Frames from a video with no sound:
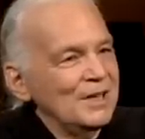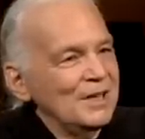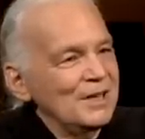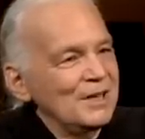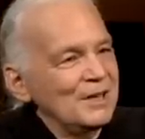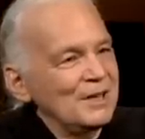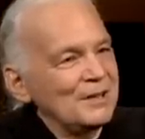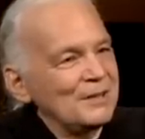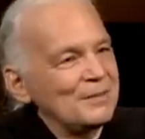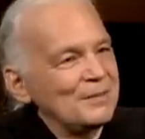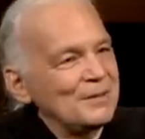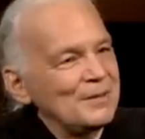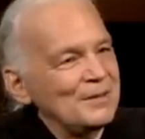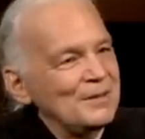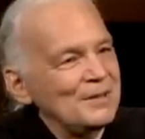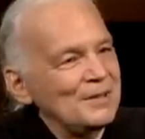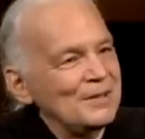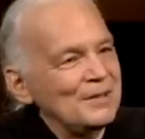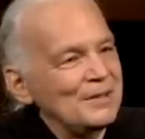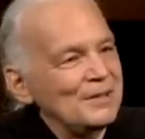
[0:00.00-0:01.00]

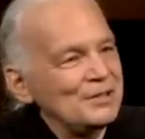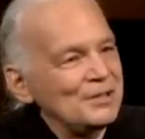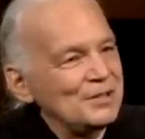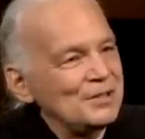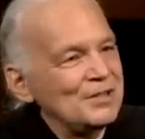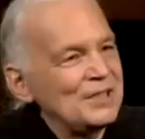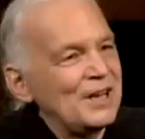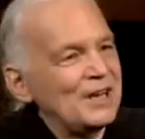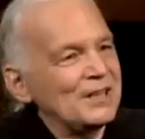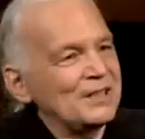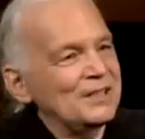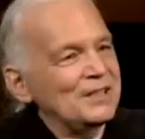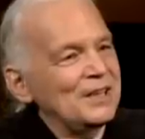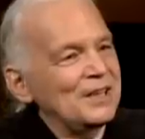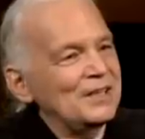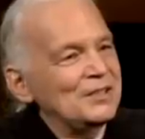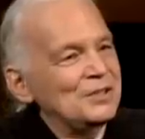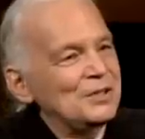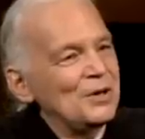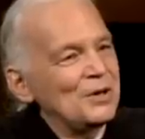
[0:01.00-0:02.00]
that you
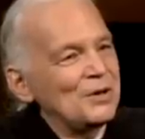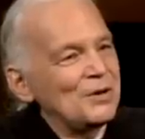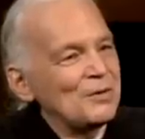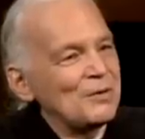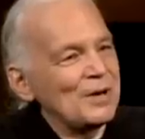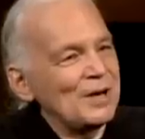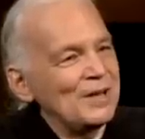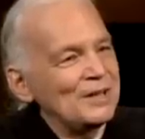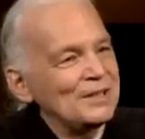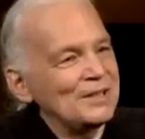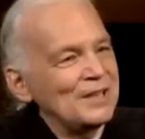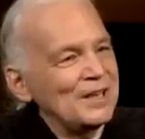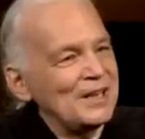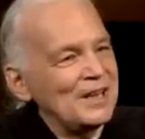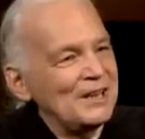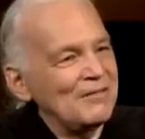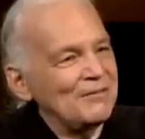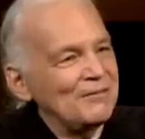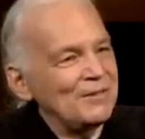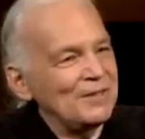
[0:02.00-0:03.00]
got to joke around, you got to
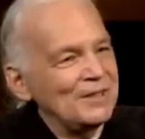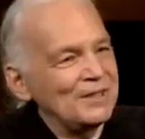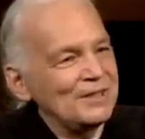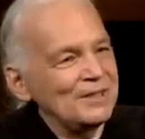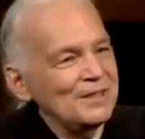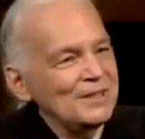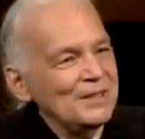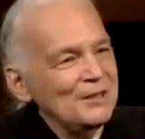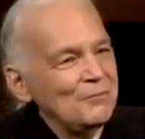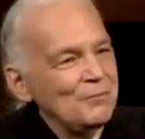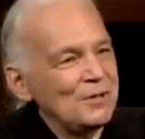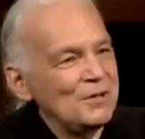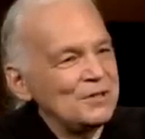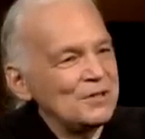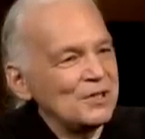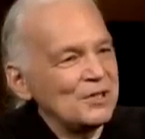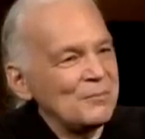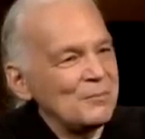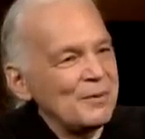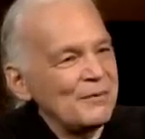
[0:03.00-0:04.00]
have fun with
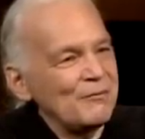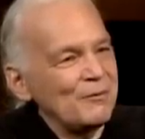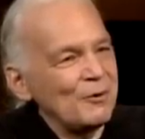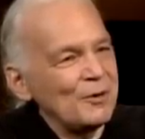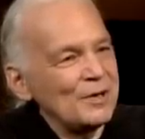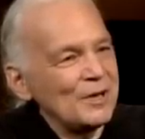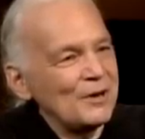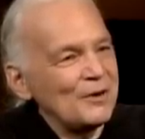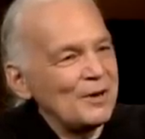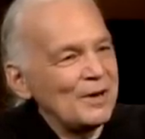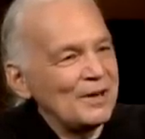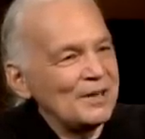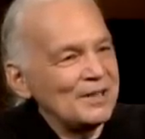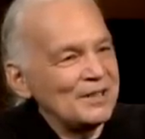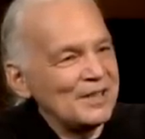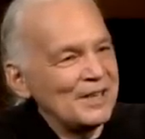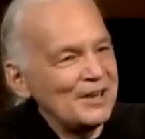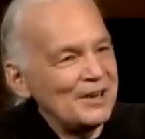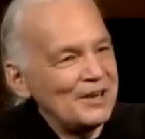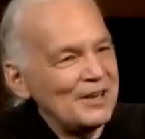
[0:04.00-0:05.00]
each other before you go out
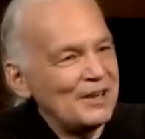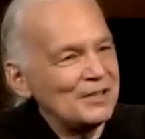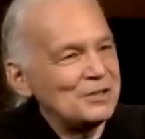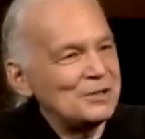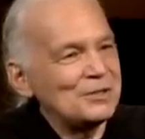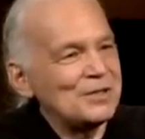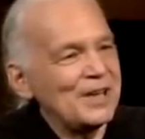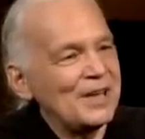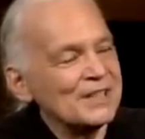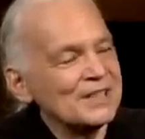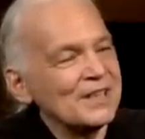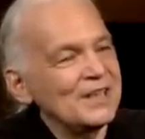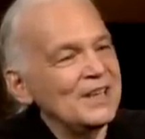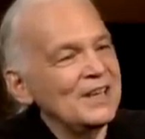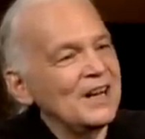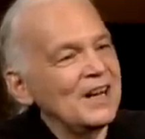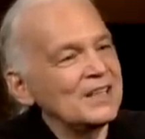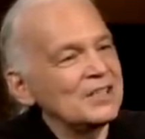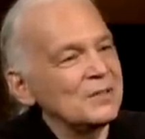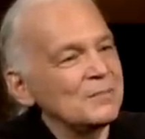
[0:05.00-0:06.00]
and carry out your task.
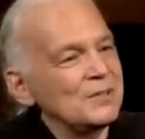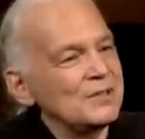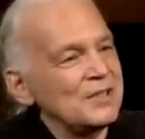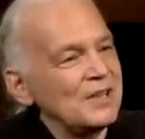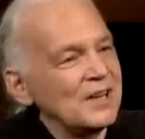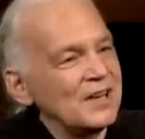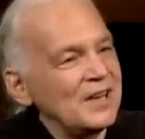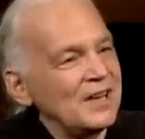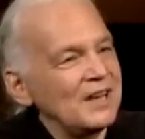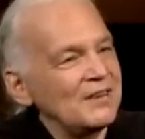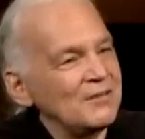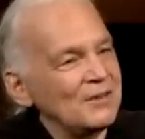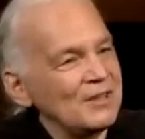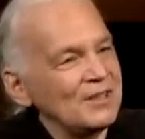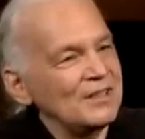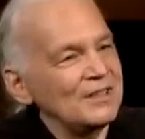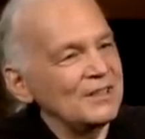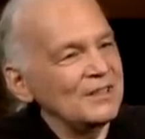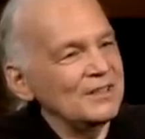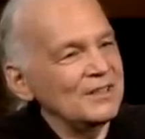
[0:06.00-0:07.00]
I assume there's that kind of a
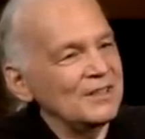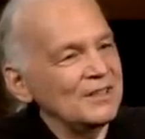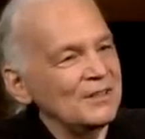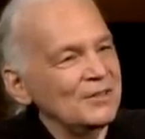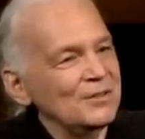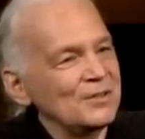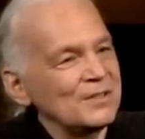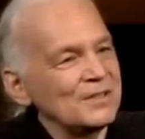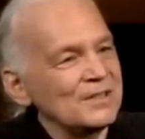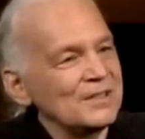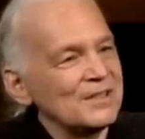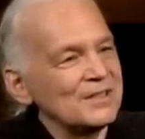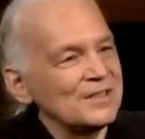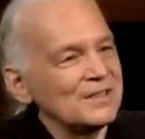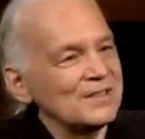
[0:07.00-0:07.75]
looseness.